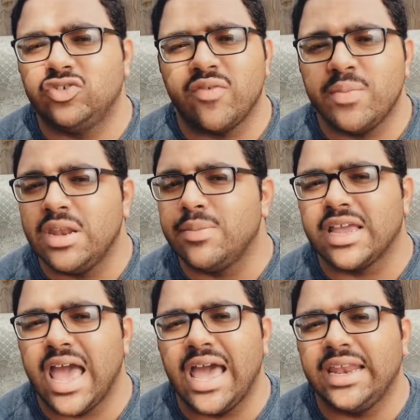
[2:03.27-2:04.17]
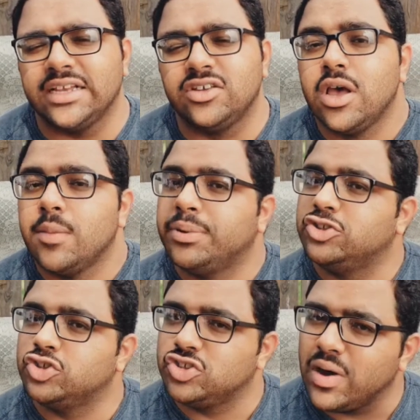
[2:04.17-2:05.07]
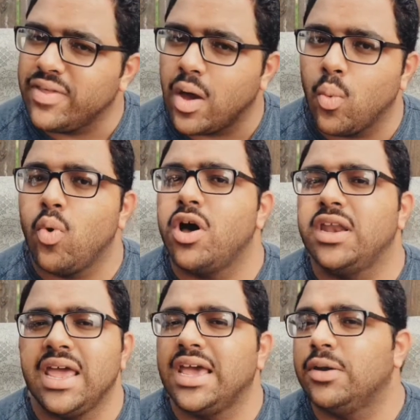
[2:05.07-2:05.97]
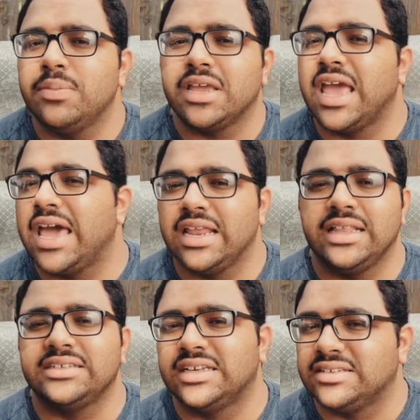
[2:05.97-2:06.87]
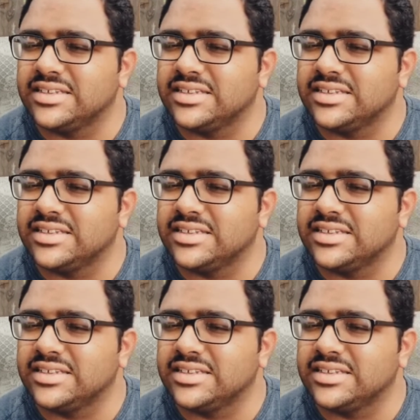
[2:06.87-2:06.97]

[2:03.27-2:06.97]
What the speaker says: you have many mechanics, but you still have that one head mechanic that says,